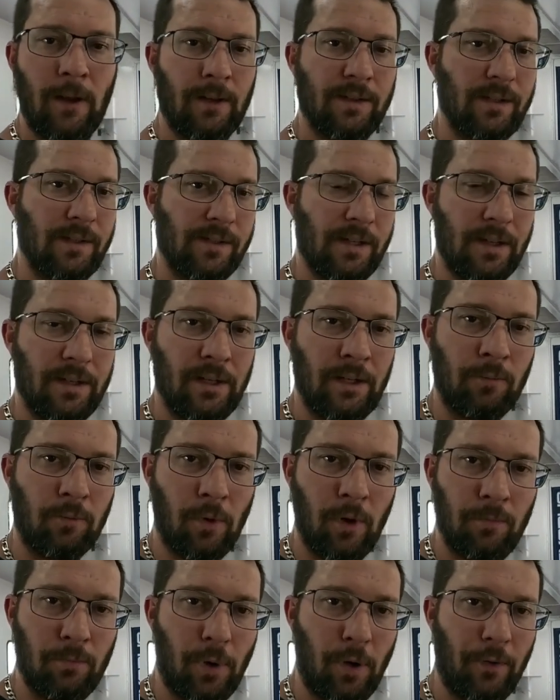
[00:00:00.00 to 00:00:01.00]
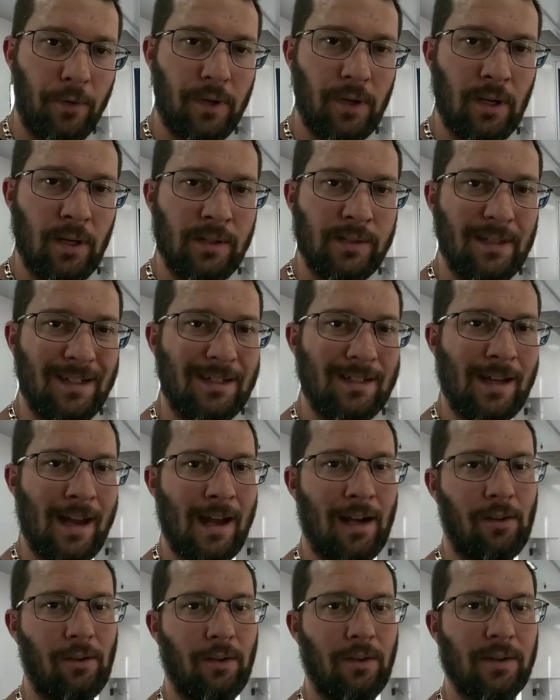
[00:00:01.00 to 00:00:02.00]
since I did run both guns
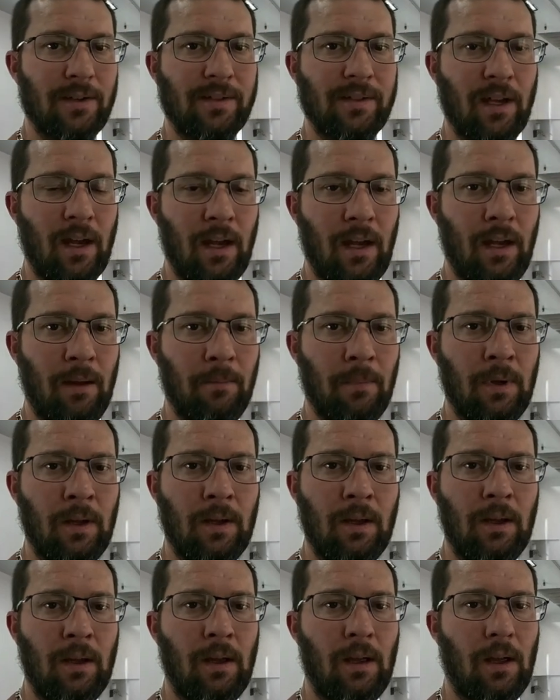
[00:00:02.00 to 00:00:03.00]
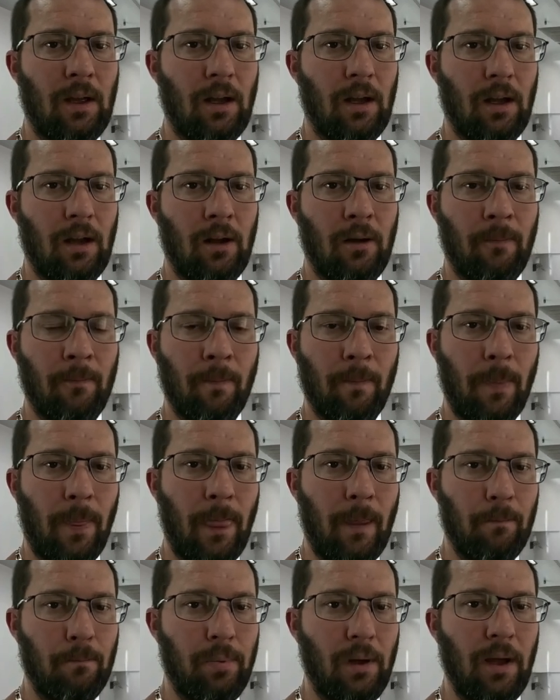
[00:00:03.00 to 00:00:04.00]
exactly the same,
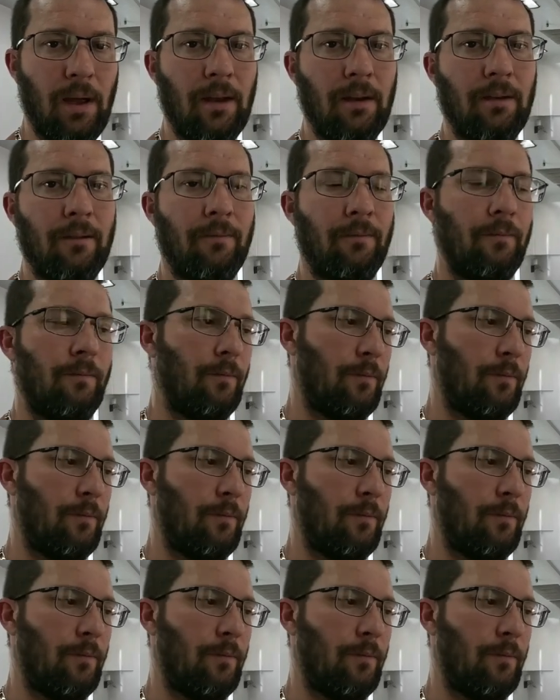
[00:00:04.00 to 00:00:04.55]
but